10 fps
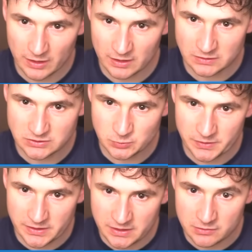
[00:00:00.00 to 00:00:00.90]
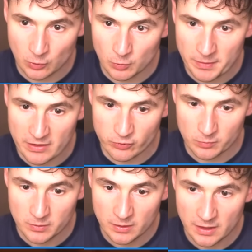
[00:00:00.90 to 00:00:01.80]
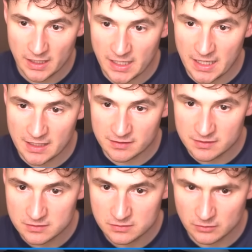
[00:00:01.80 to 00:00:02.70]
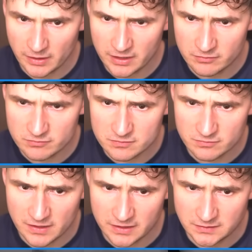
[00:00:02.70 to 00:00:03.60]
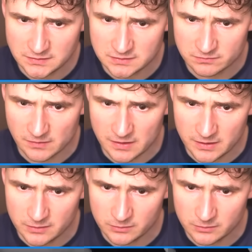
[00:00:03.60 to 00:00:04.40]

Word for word: else do we need? Oh, bathroom. And okay, vines, fine.